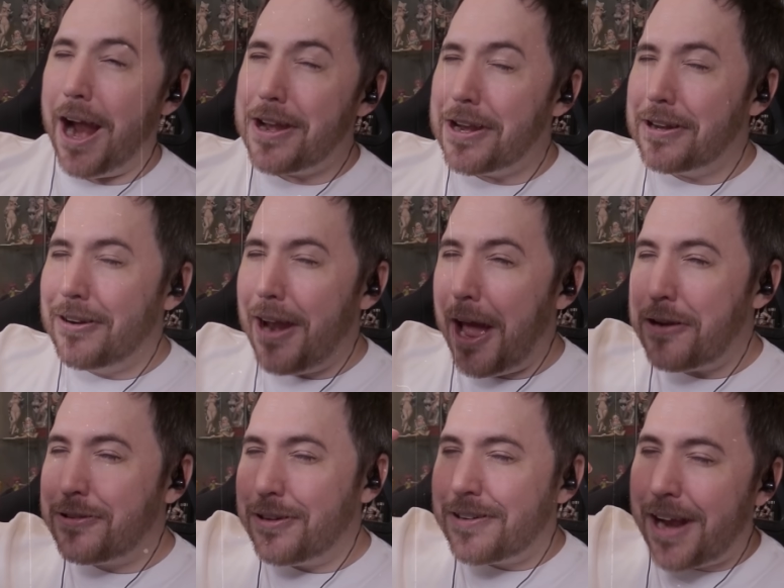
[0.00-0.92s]
I need
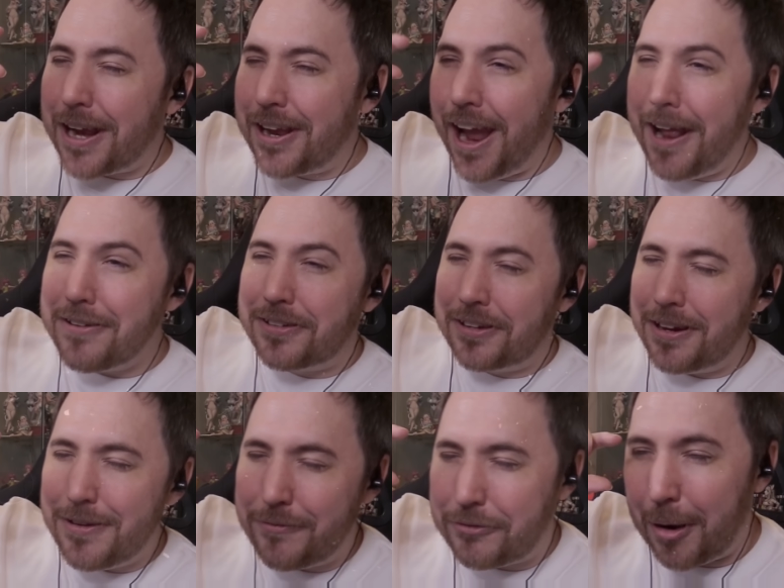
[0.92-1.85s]
glasses, I can't
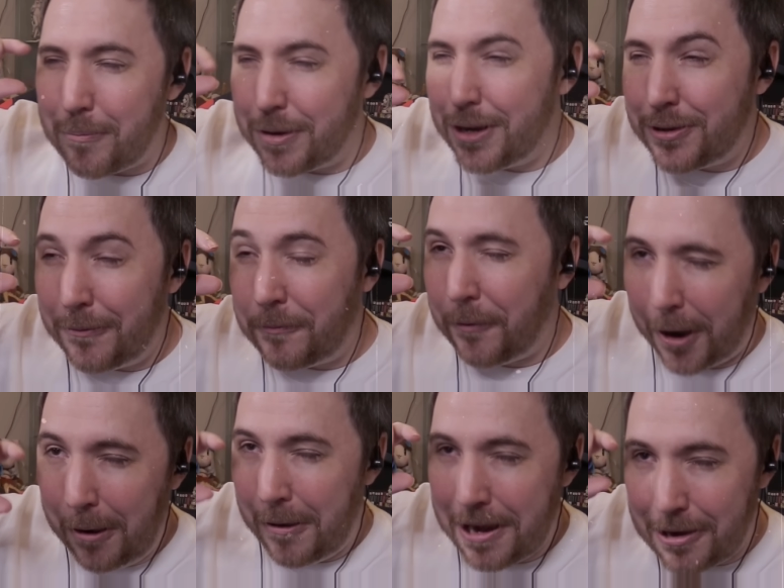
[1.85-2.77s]
see if something's a
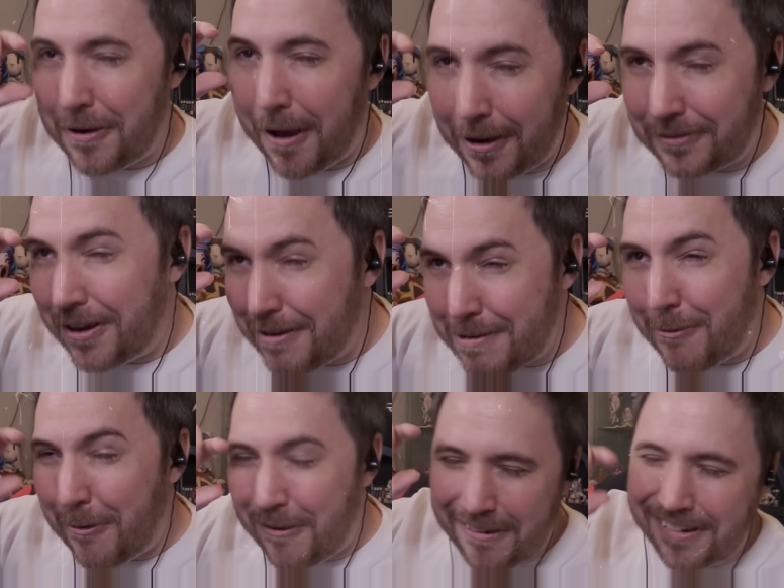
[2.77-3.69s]
furry or not
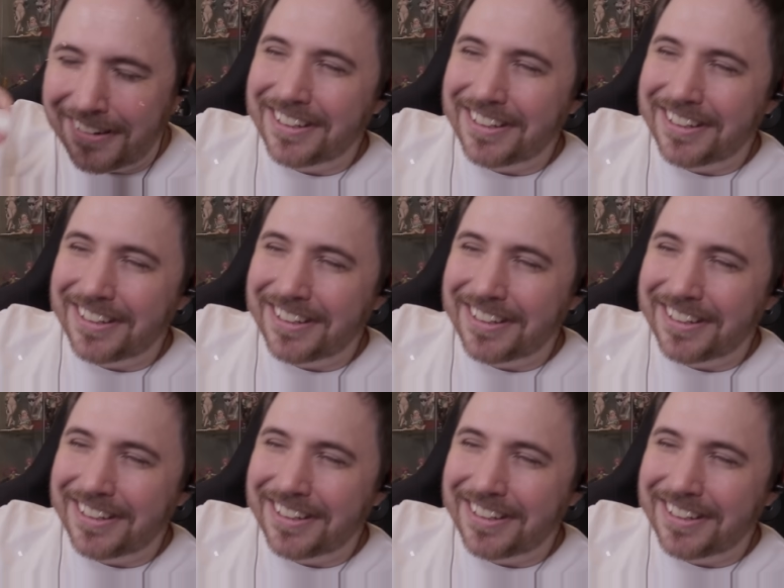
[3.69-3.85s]
anymore.